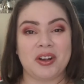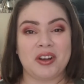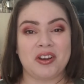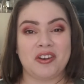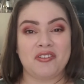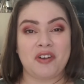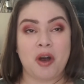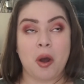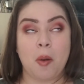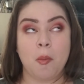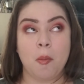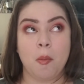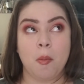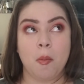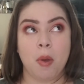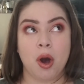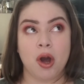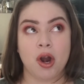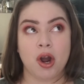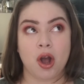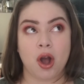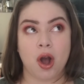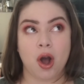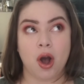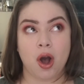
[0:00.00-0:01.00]
of
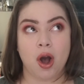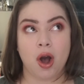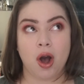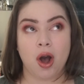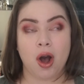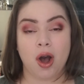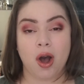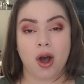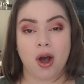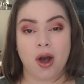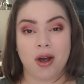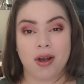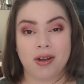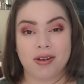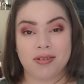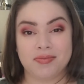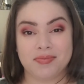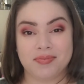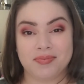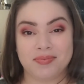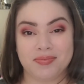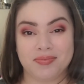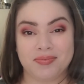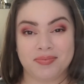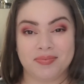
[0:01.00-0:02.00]
Monica.
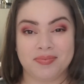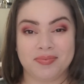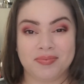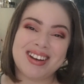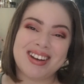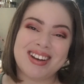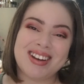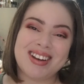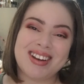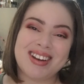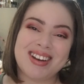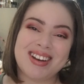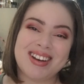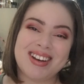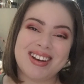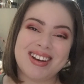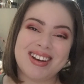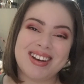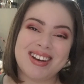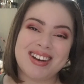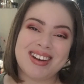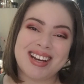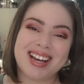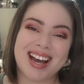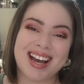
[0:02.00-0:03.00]
So there you
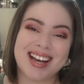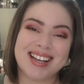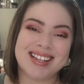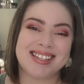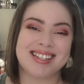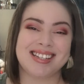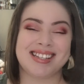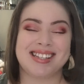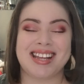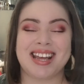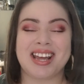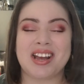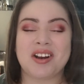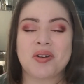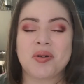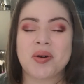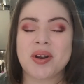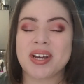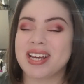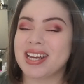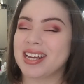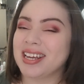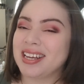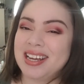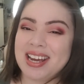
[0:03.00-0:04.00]
have it, guys, just a
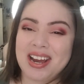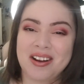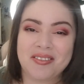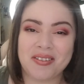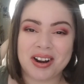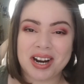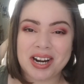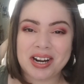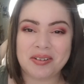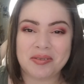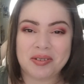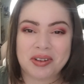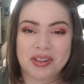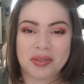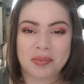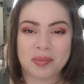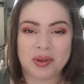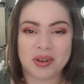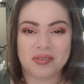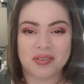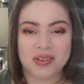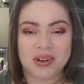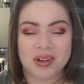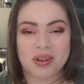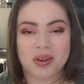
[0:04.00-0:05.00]
quick get ready with me
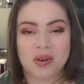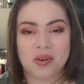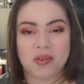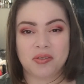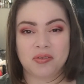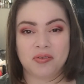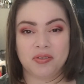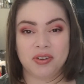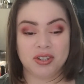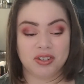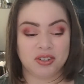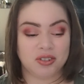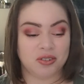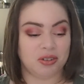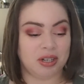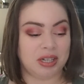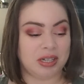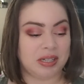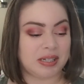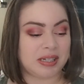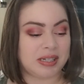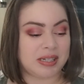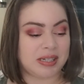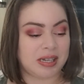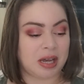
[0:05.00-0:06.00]
video featuring
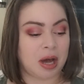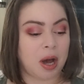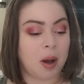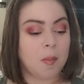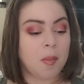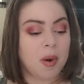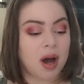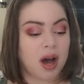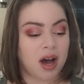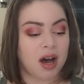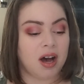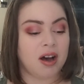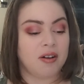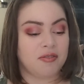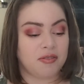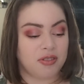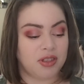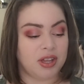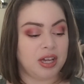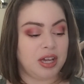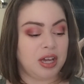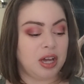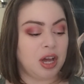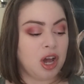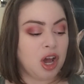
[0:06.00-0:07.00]
some of
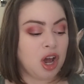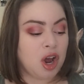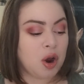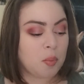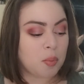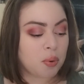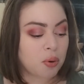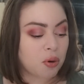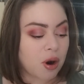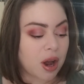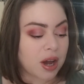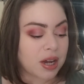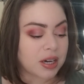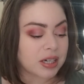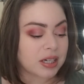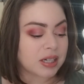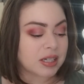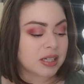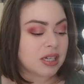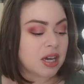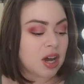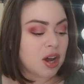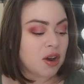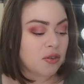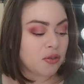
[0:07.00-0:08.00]
the products
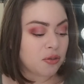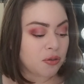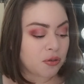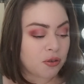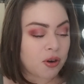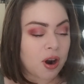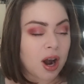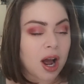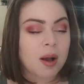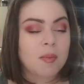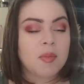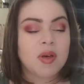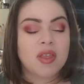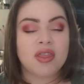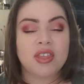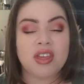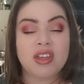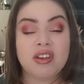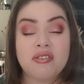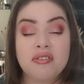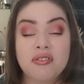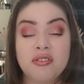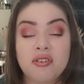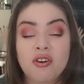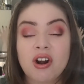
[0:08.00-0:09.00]
from the
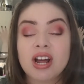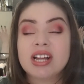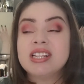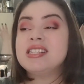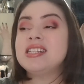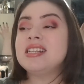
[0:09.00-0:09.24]
Friends